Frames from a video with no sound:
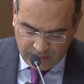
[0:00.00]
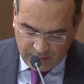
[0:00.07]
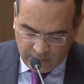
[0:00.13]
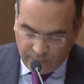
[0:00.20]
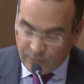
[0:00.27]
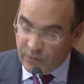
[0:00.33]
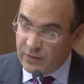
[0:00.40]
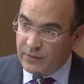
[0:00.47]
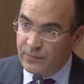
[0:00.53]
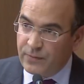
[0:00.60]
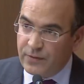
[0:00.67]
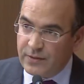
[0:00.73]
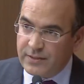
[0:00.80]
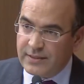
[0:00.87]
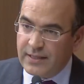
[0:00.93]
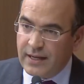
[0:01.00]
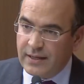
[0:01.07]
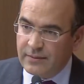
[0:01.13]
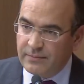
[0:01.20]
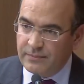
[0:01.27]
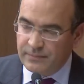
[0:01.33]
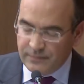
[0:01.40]
For the first
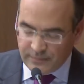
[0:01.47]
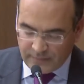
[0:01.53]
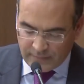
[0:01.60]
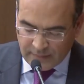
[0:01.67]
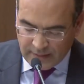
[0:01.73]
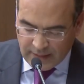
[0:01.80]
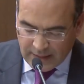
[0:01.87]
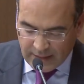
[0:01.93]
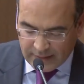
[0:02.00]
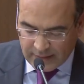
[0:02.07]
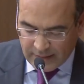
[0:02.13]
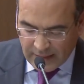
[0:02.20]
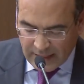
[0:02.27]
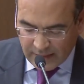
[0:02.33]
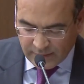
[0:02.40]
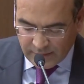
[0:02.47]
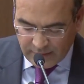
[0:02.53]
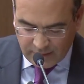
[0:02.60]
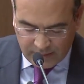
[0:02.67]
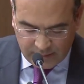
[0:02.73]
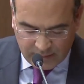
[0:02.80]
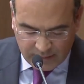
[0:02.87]
time, and under
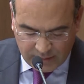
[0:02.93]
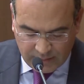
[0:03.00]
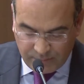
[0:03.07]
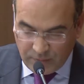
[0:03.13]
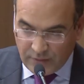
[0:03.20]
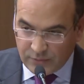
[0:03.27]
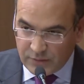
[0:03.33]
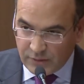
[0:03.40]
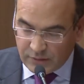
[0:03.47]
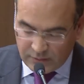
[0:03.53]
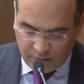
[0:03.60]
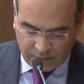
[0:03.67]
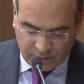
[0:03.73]
the leadership of Dr.